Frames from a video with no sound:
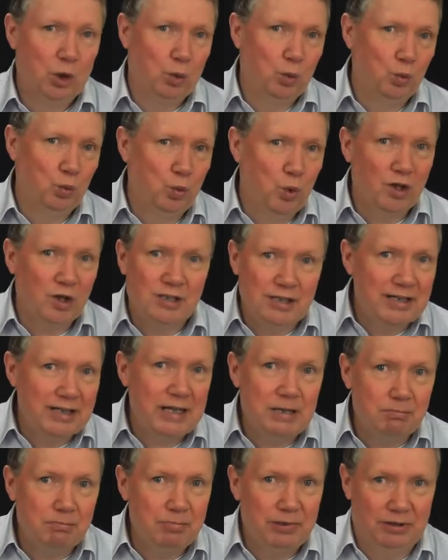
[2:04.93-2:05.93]
What
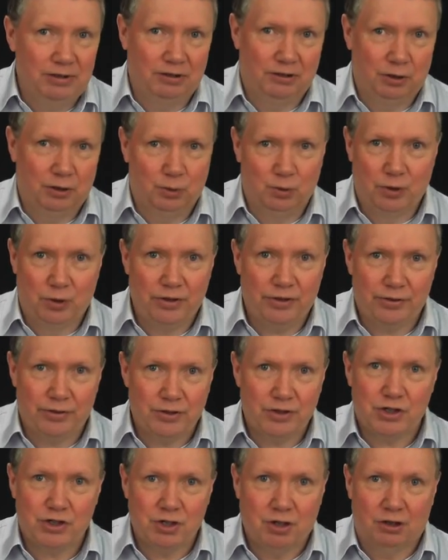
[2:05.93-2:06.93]
link builder worth
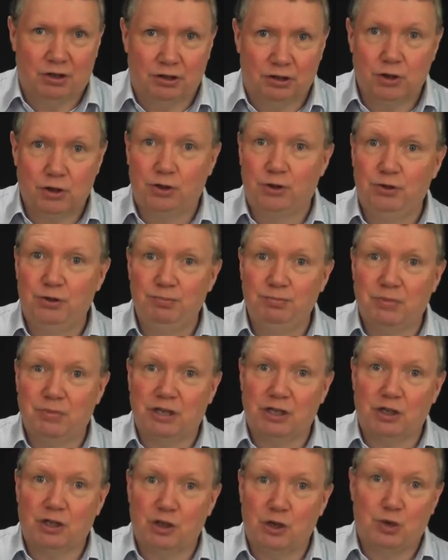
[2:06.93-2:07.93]
their salt couldn't
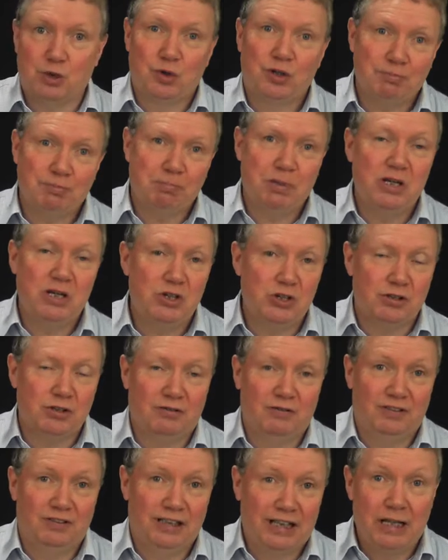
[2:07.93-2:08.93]
make a great piece
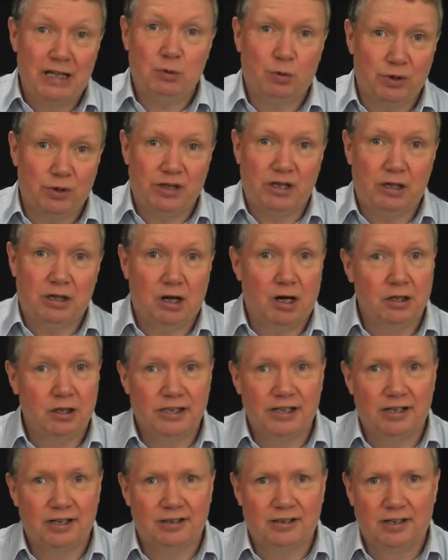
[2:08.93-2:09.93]
of link-worthy
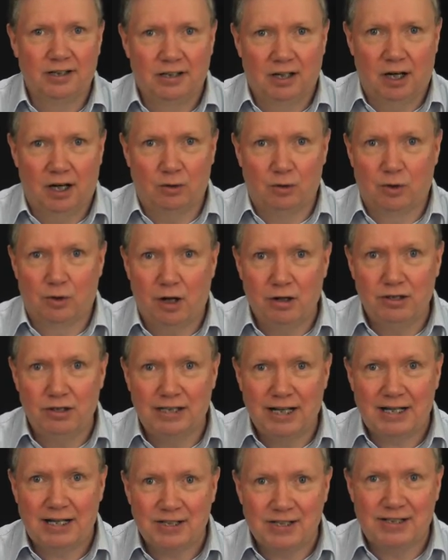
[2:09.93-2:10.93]
content
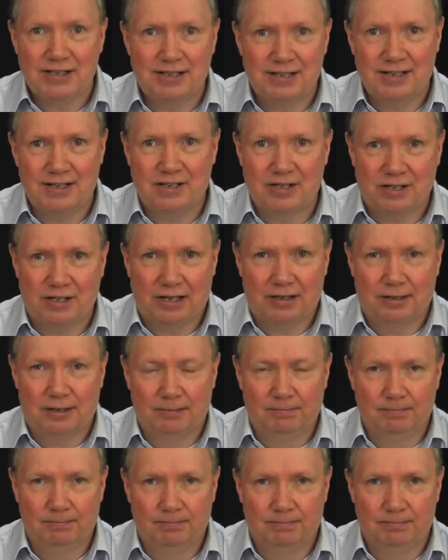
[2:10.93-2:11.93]
around that statistic?
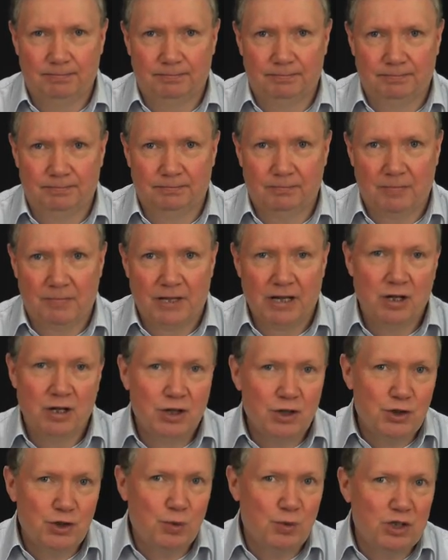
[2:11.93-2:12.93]

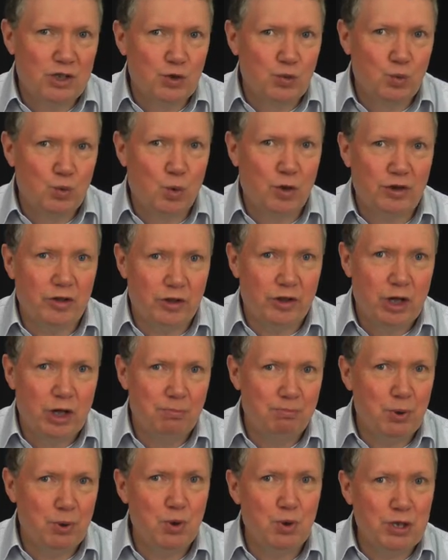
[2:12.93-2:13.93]
So it's worth
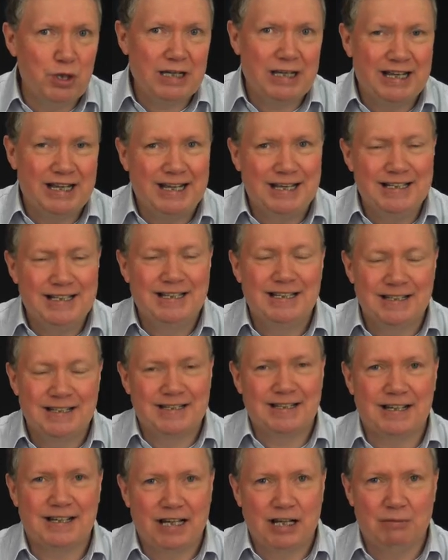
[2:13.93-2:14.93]
putting in the
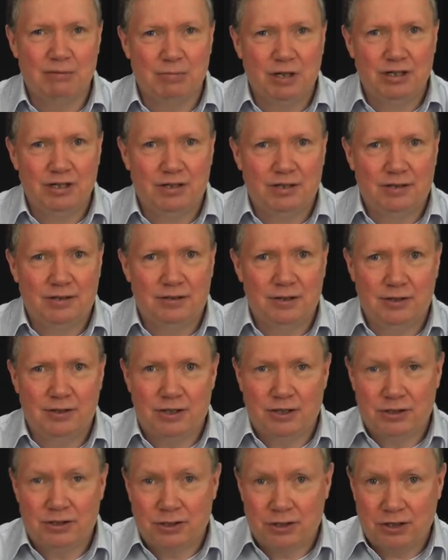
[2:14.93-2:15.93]
time to
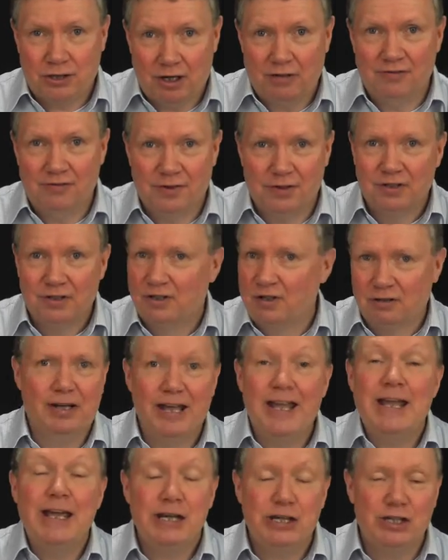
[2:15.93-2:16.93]
discover
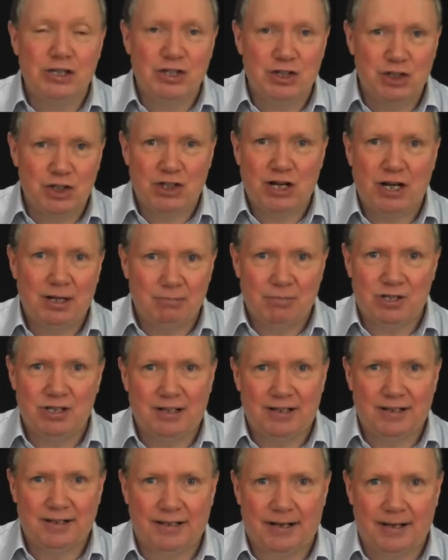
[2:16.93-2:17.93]
hidden gems
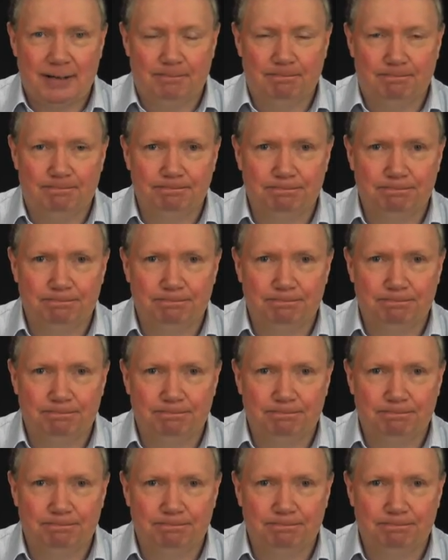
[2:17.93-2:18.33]
like that.